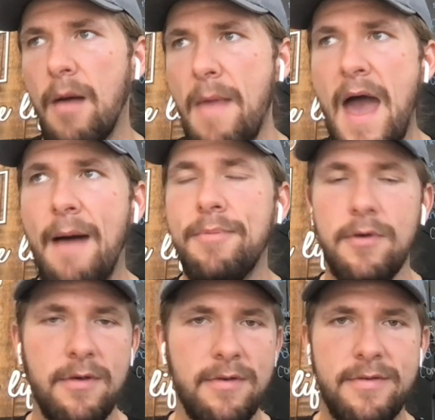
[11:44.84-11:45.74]

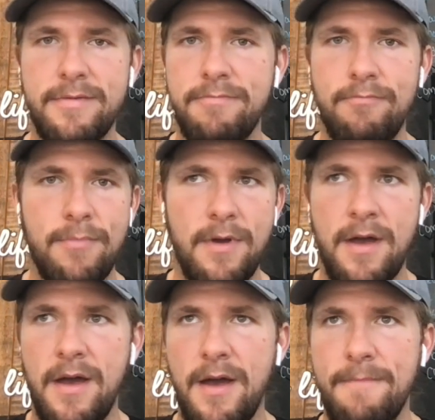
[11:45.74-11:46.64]
apples.
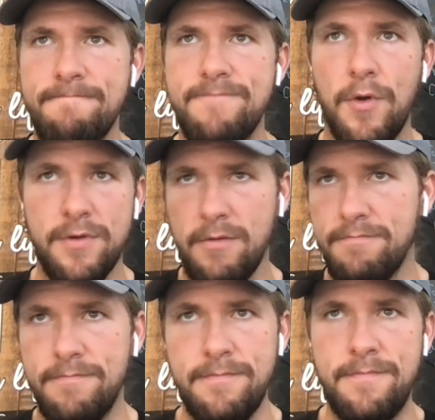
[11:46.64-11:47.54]
Those are
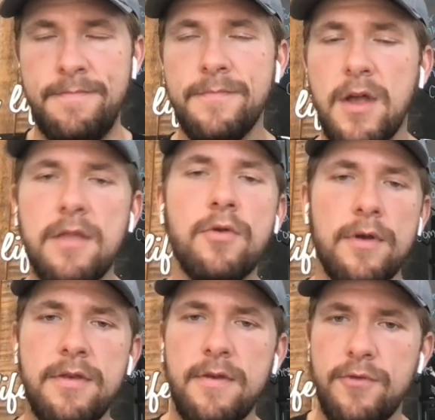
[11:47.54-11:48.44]
good
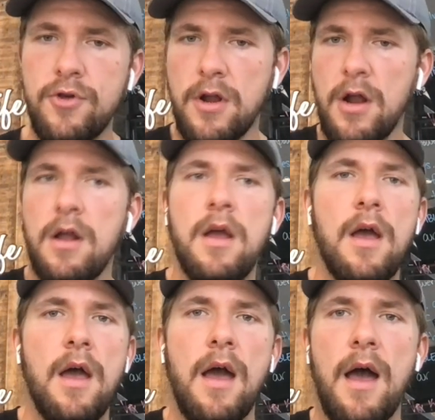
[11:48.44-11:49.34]
sources of sugar,
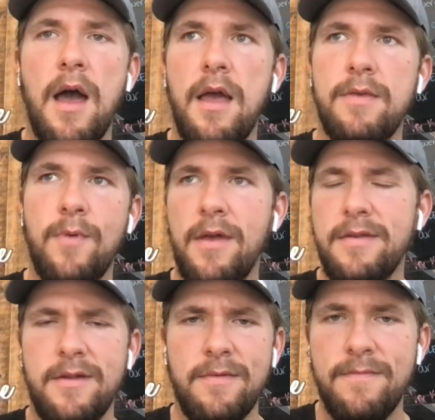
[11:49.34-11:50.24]
as well as
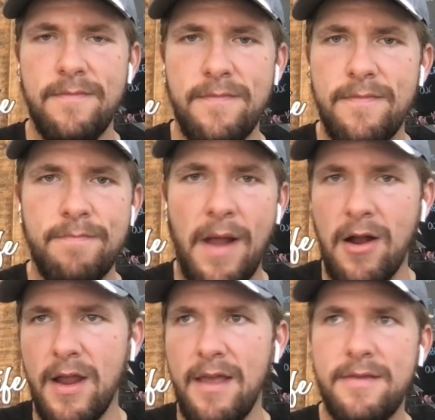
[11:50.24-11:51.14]

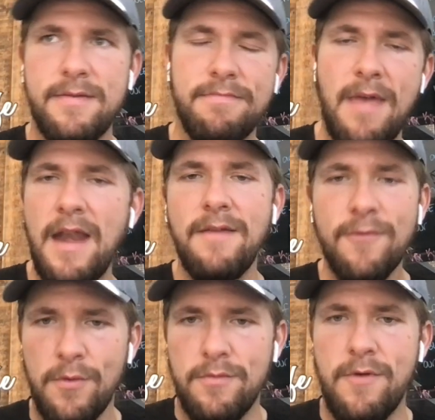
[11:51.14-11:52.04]
berries, any
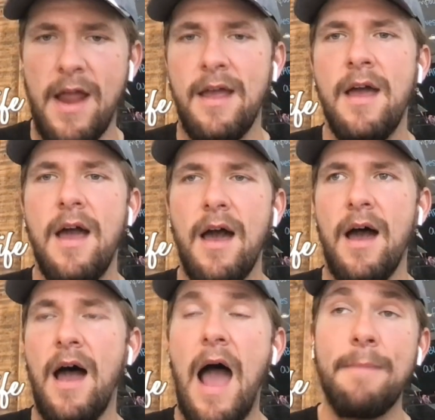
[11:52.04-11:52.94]
fruit, right?
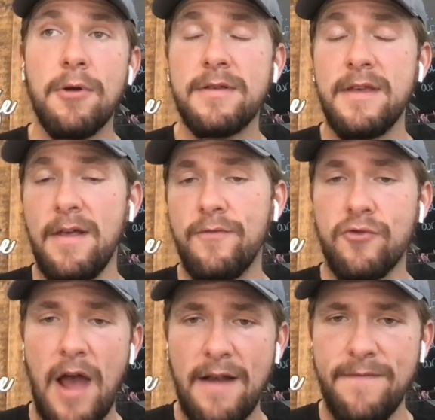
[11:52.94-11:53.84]
I personally love
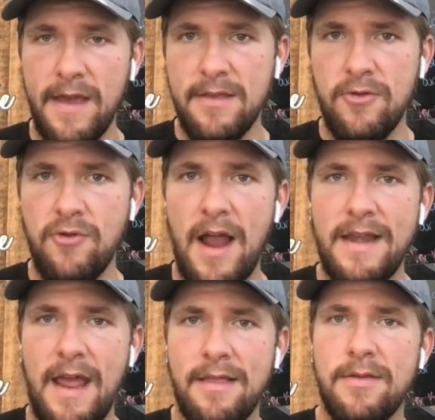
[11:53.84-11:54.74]
dried figs and dried
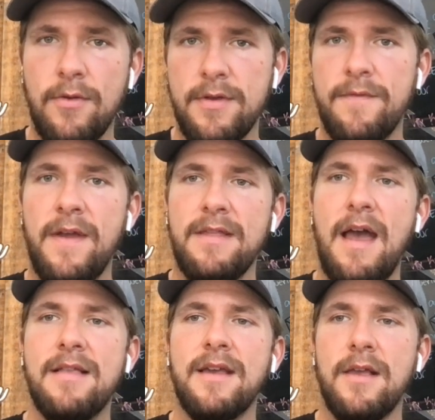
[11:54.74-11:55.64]
dates. Those are
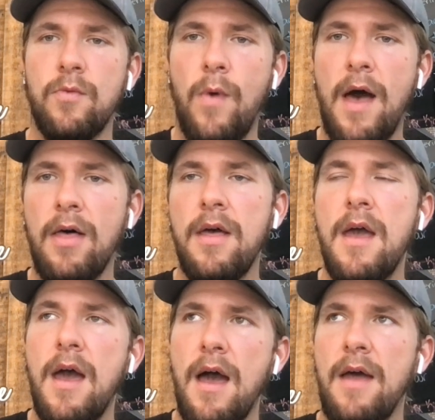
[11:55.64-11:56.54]
fantastic as well.
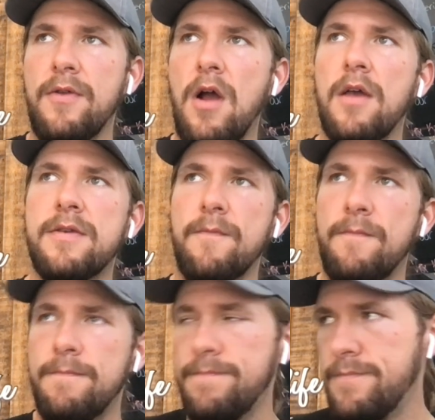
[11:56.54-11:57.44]
There are some
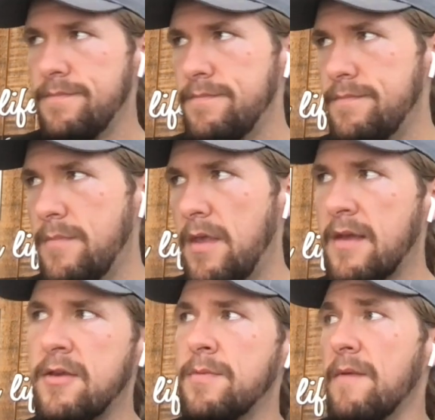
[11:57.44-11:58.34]

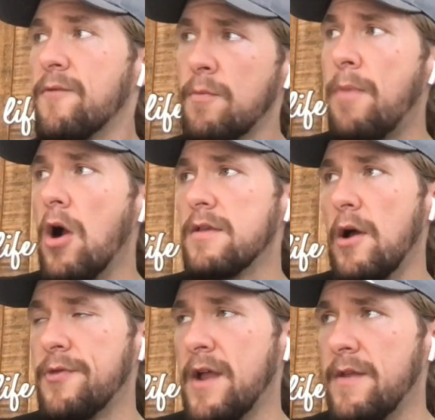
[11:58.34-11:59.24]
fruit bars
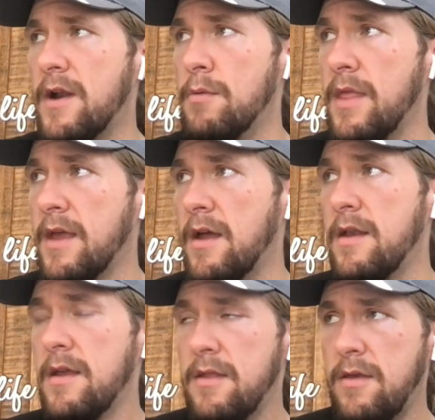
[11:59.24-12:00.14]
out there that are really
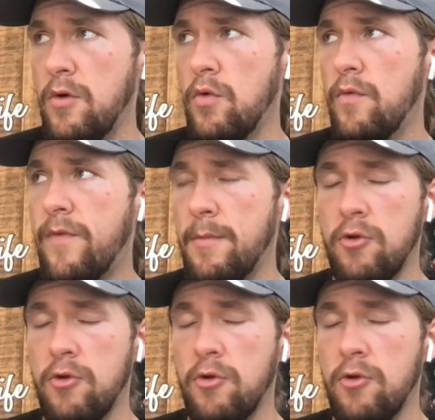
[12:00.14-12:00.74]
good too from a